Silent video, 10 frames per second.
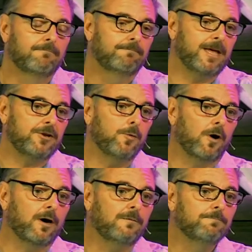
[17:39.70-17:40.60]
that you
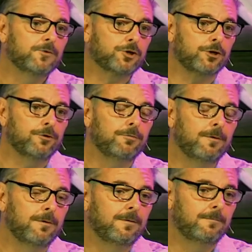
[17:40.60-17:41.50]
are a true
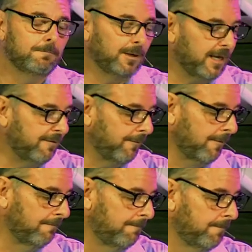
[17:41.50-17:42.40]
believer.
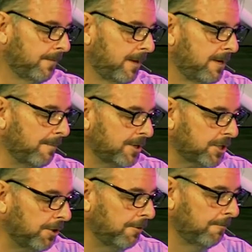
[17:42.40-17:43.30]
Number
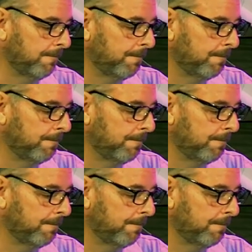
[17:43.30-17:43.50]
two,